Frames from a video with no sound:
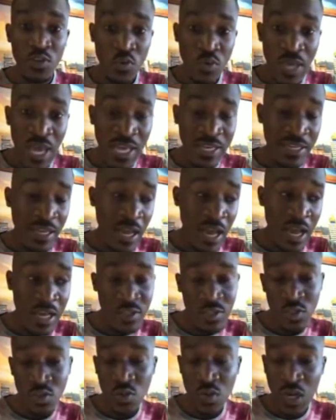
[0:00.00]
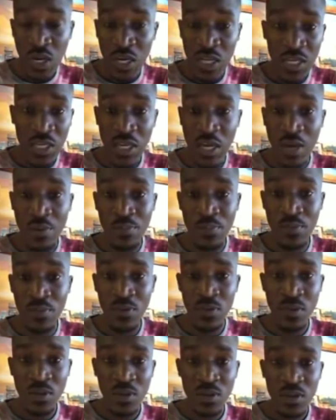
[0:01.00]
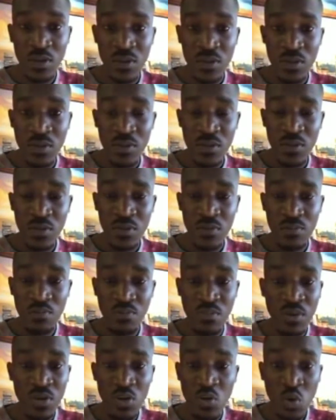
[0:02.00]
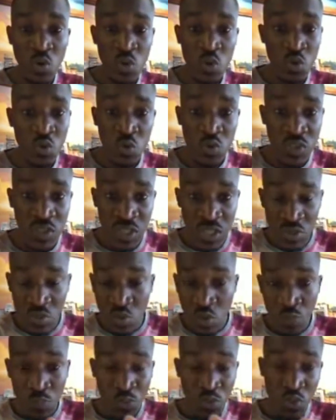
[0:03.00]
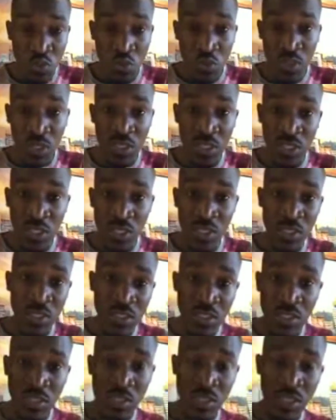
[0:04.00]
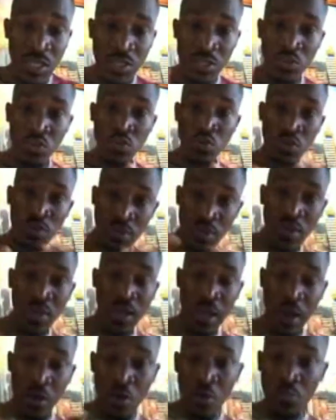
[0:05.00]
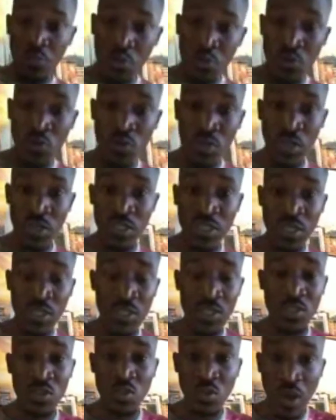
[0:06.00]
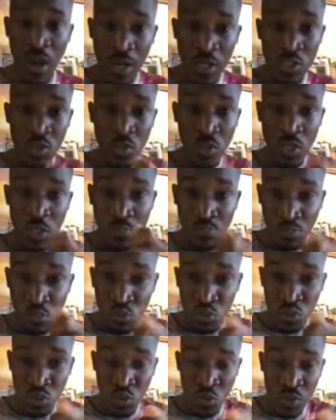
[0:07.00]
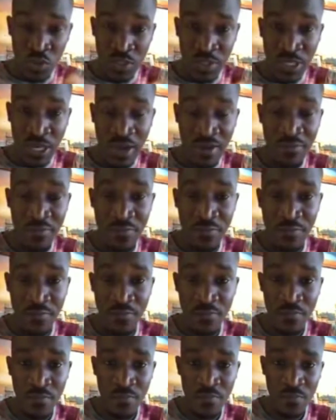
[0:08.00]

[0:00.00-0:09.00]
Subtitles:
Uganda has to clean up. But don't use these opportunities that you think are opportunities to actually push your stuff.